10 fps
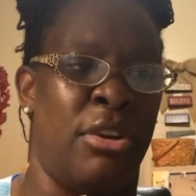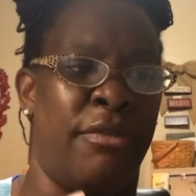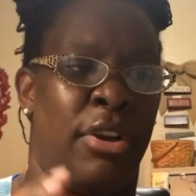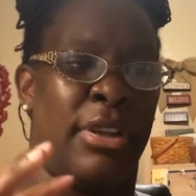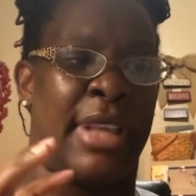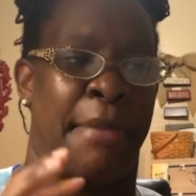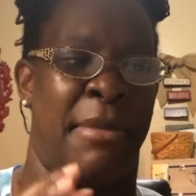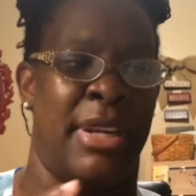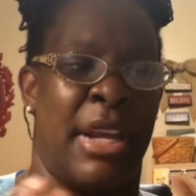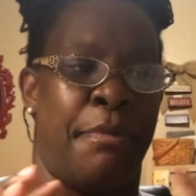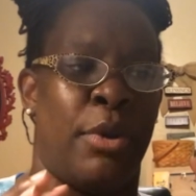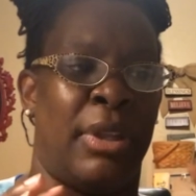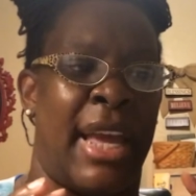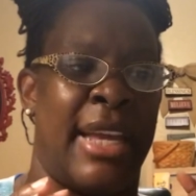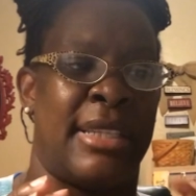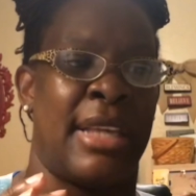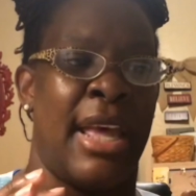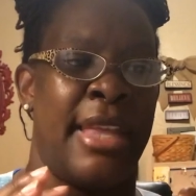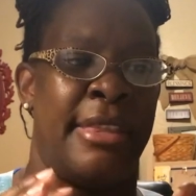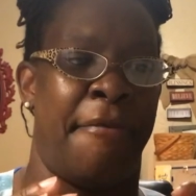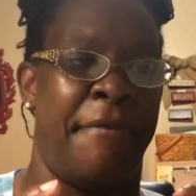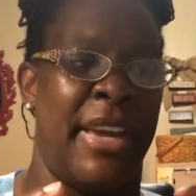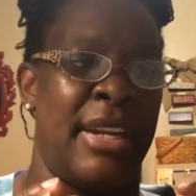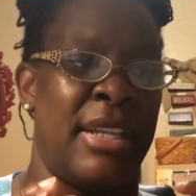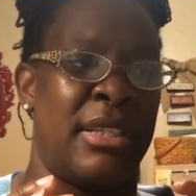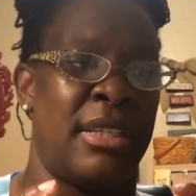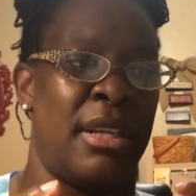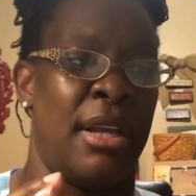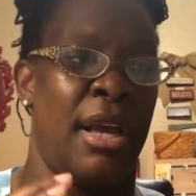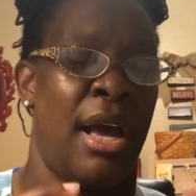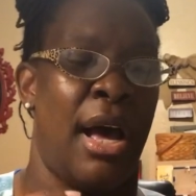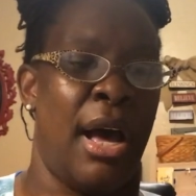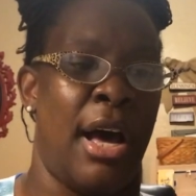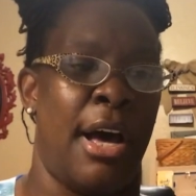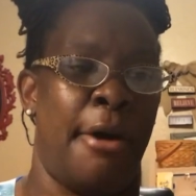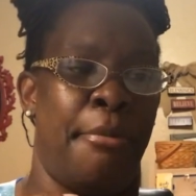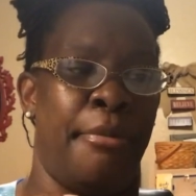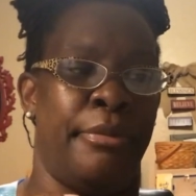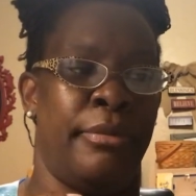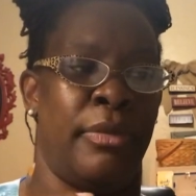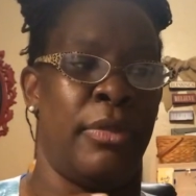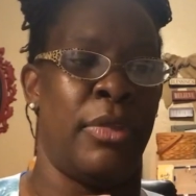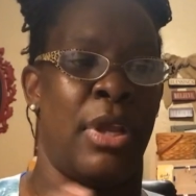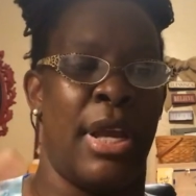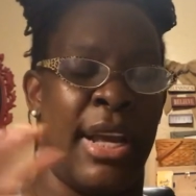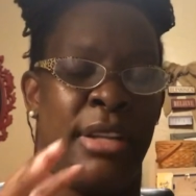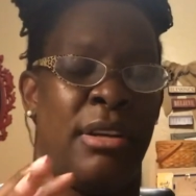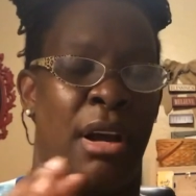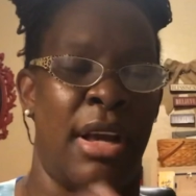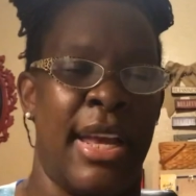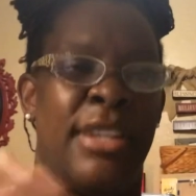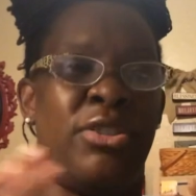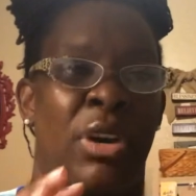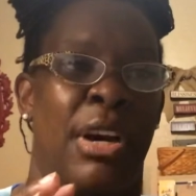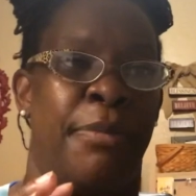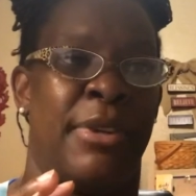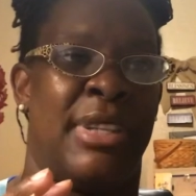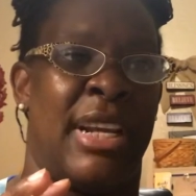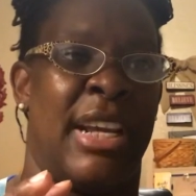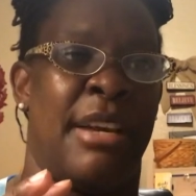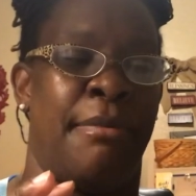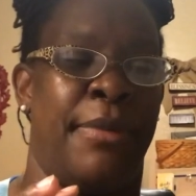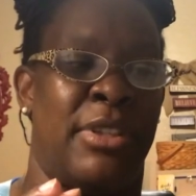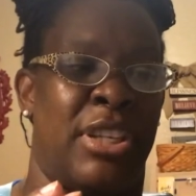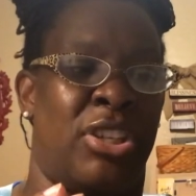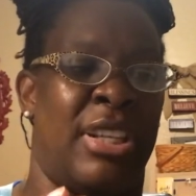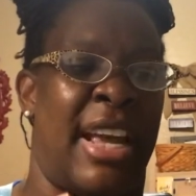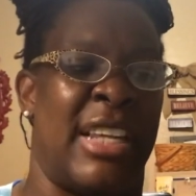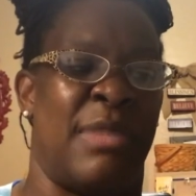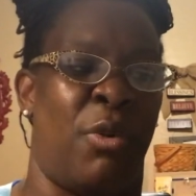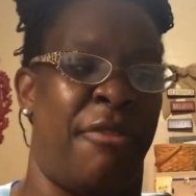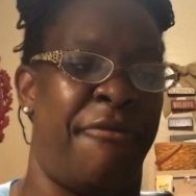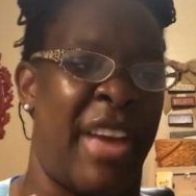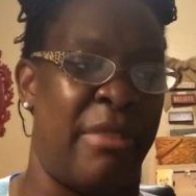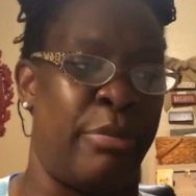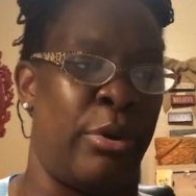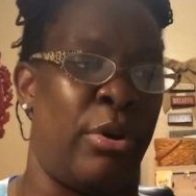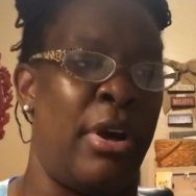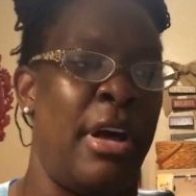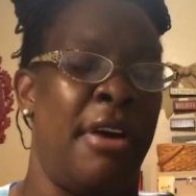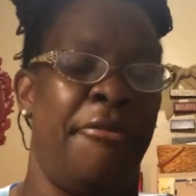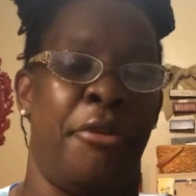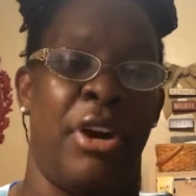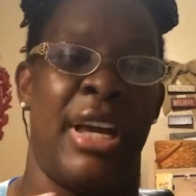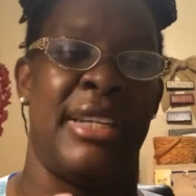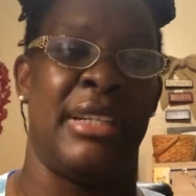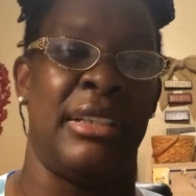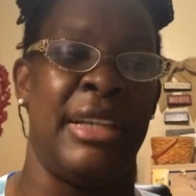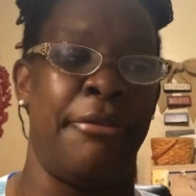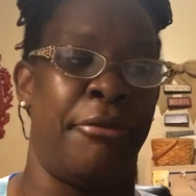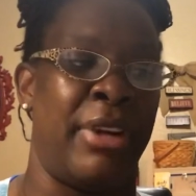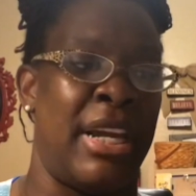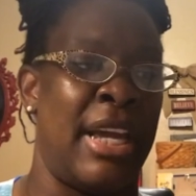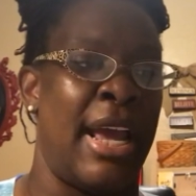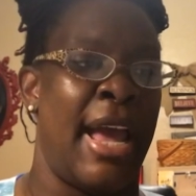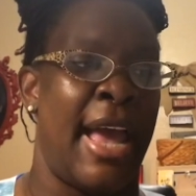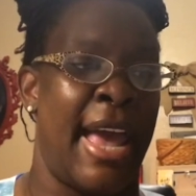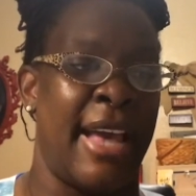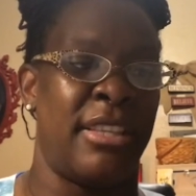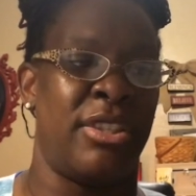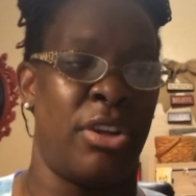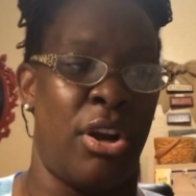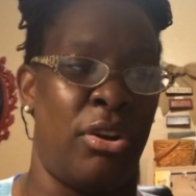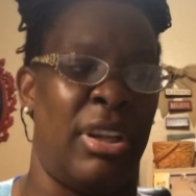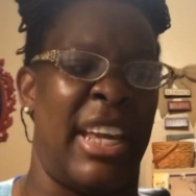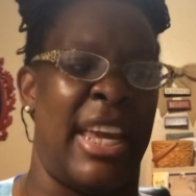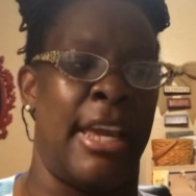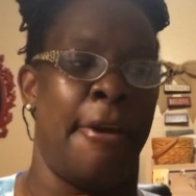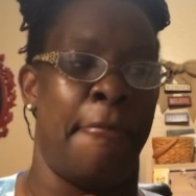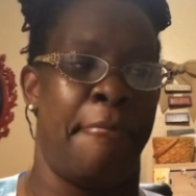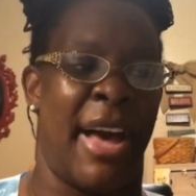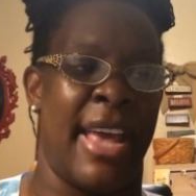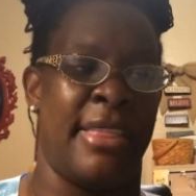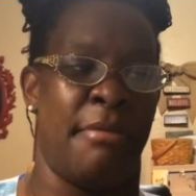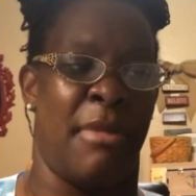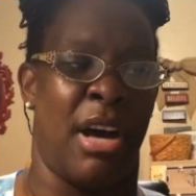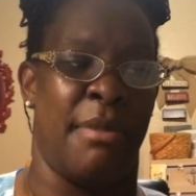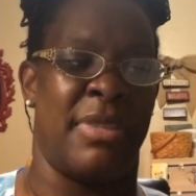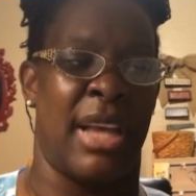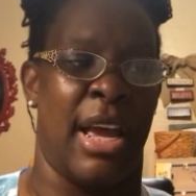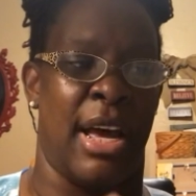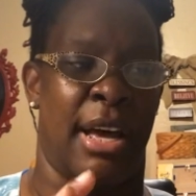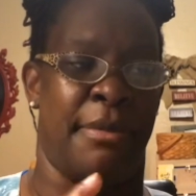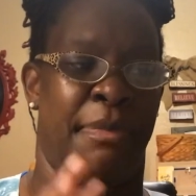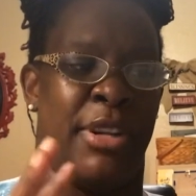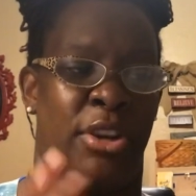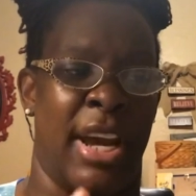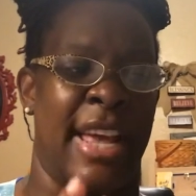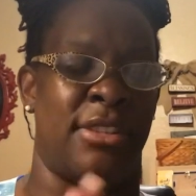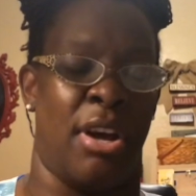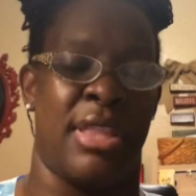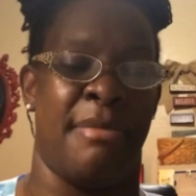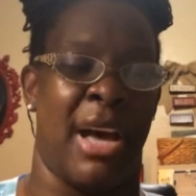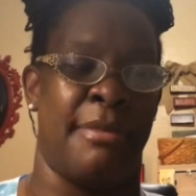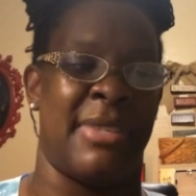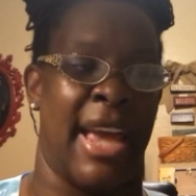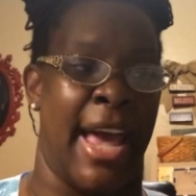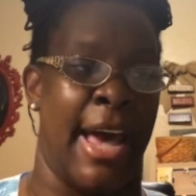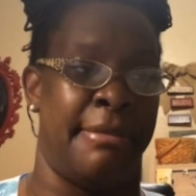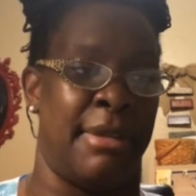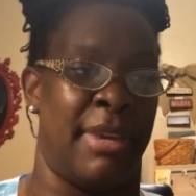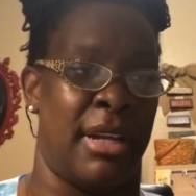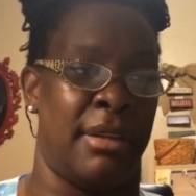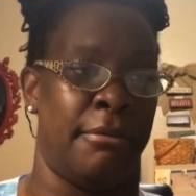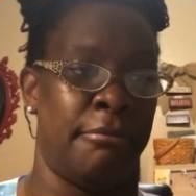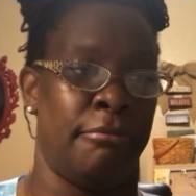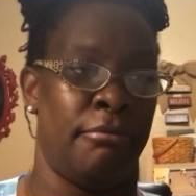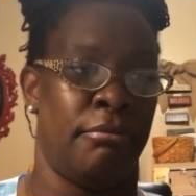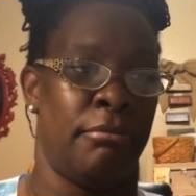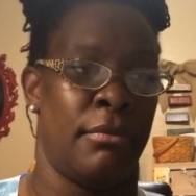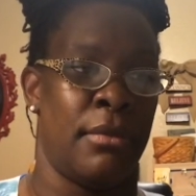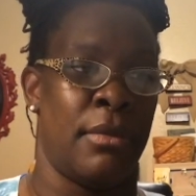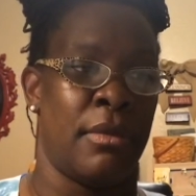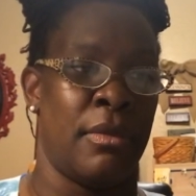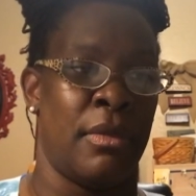It is a maneuver that manipulates the fetus um, in, into a presenting position that is more favorable for a delivery externally by the mom's, uh, putting your hands on the mom's abdomen.